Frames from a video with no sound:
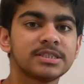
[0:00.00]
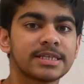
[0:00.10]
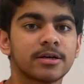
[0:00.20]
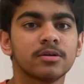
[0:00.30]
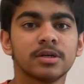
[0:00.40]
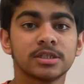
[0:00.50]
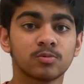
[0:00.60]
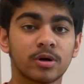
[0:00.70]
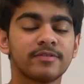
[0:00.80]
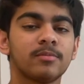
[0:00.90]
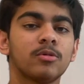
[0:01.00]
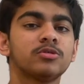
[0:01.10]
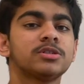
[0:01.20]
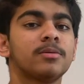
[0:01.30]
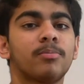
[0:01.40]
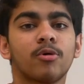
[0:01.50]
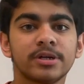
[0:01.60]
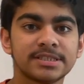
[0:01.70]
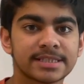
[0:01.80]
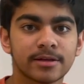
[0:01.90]
scale is one of the most
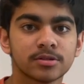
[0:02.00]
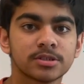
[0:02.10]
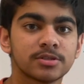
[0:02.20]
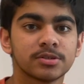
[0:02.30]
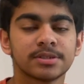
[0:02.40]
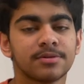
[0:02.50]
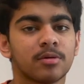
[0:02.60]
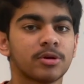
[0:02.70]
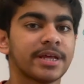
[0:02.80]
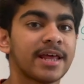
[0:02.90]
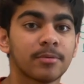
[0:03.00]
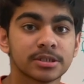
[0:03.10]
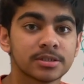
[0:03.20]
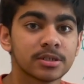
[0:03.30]
important scales used in thermodynamics,